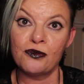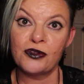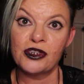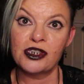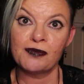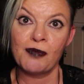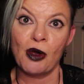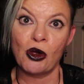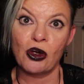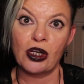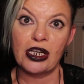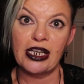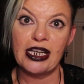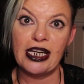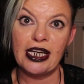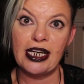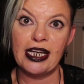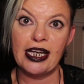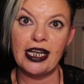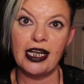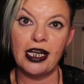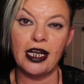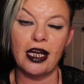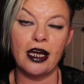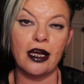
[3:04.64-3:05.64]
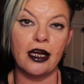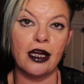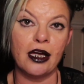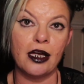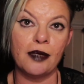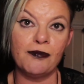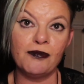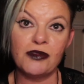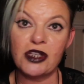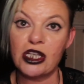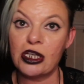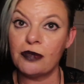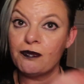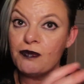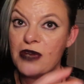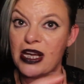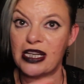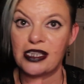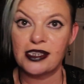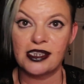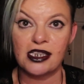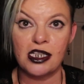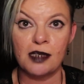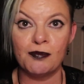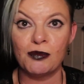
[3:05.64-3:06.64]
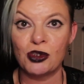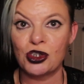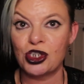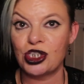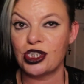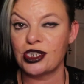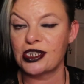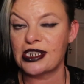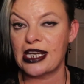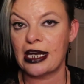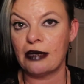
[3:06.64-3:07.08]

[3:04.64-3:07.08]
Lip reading: for spot cleaning, your ends of your brushes,